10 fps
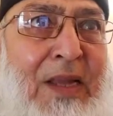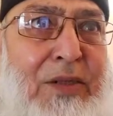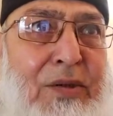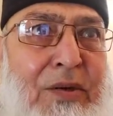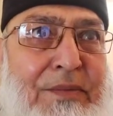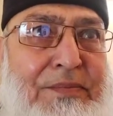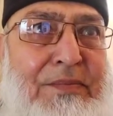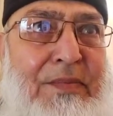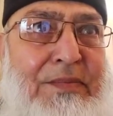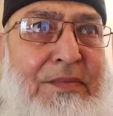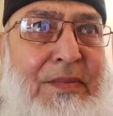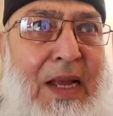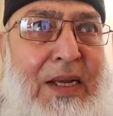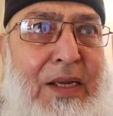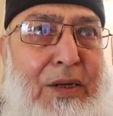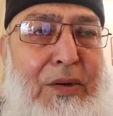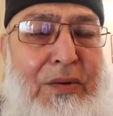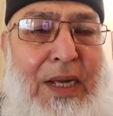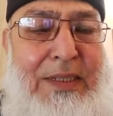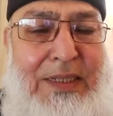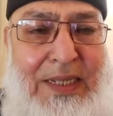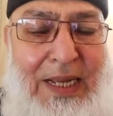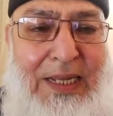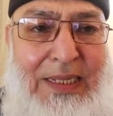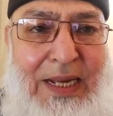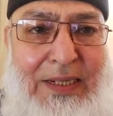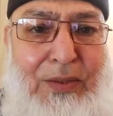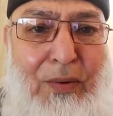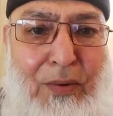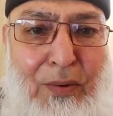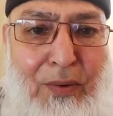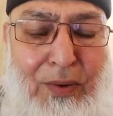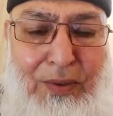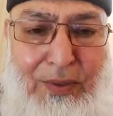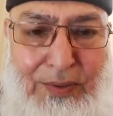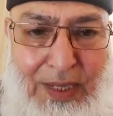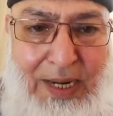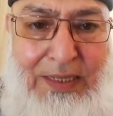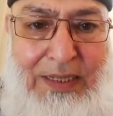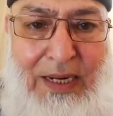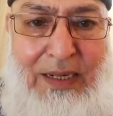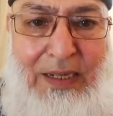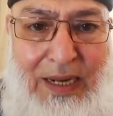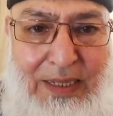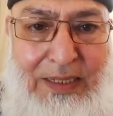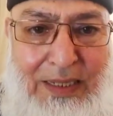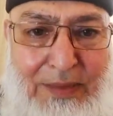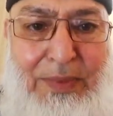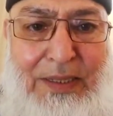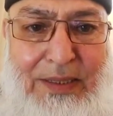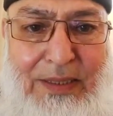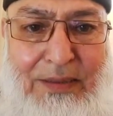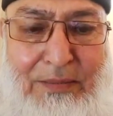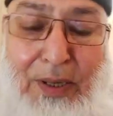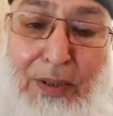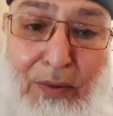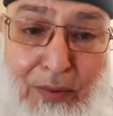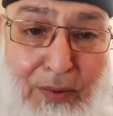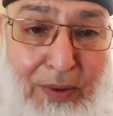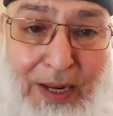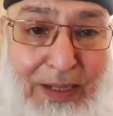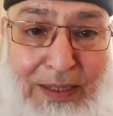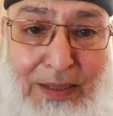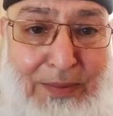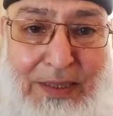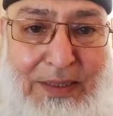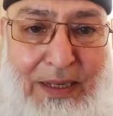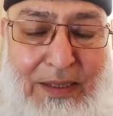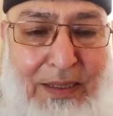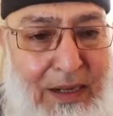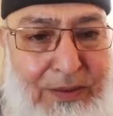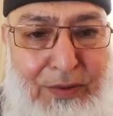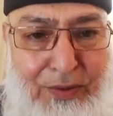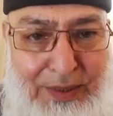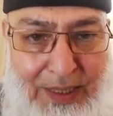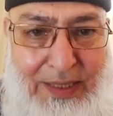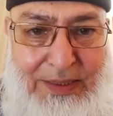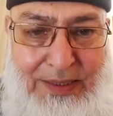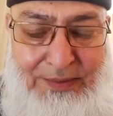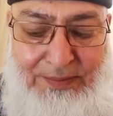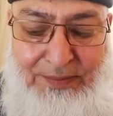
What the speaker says: So you can say that all contracts are agreement, but all agreements are not contracts.